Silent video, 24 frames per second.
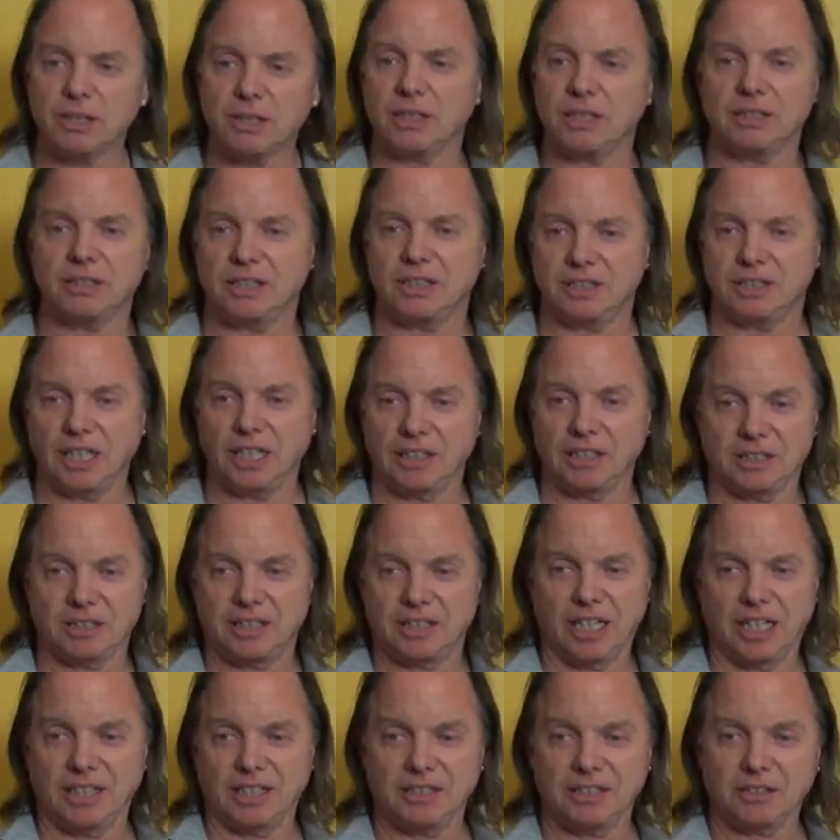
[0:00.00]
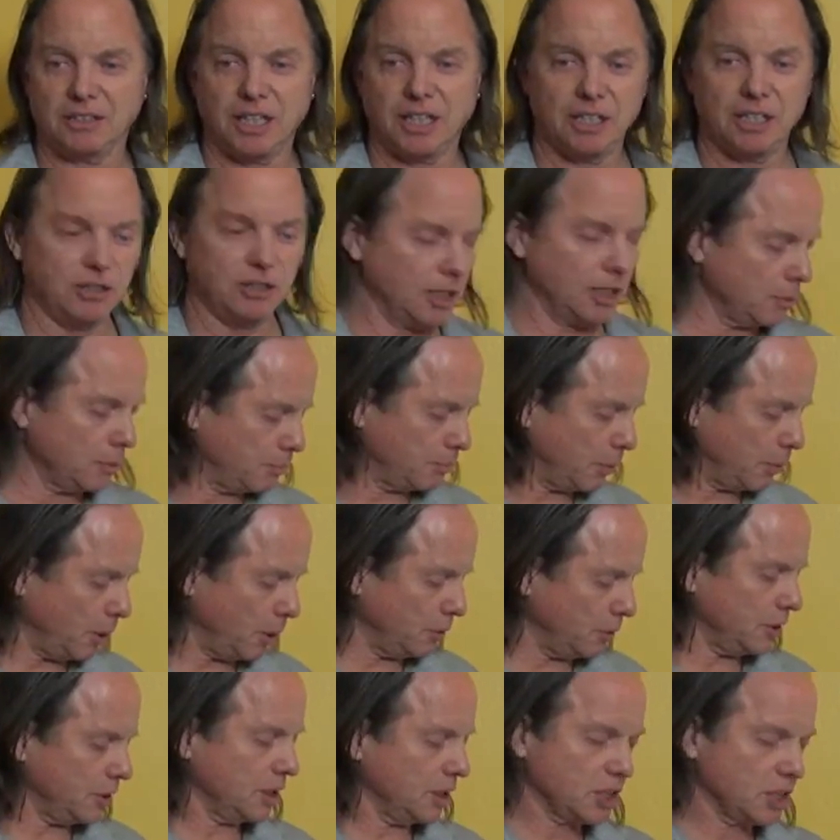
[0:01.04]
understands that. Okay? They're
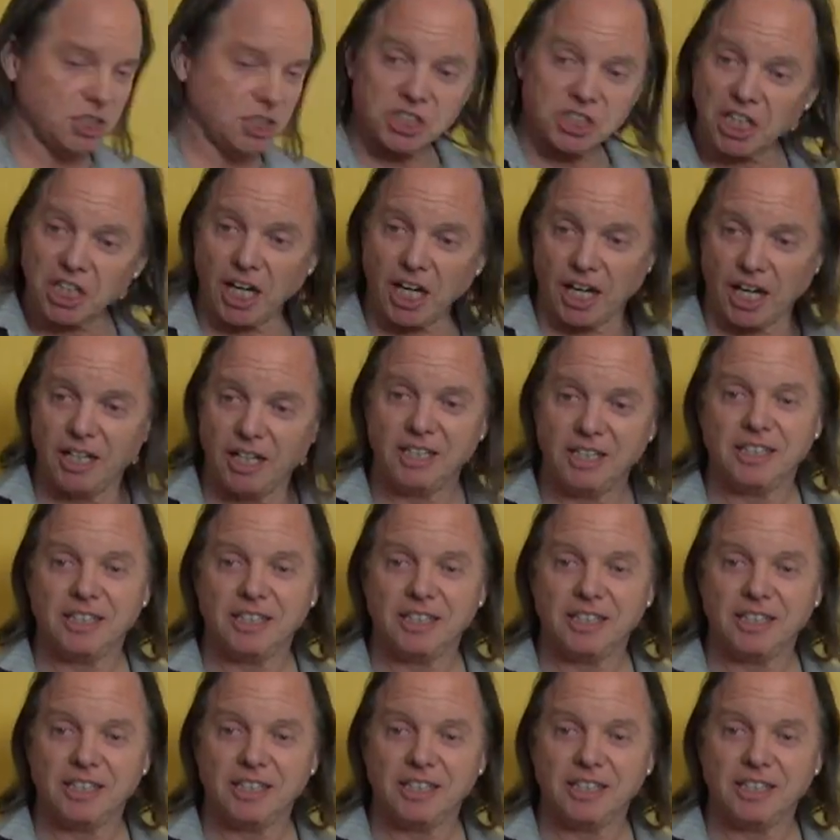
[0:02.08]
both sha.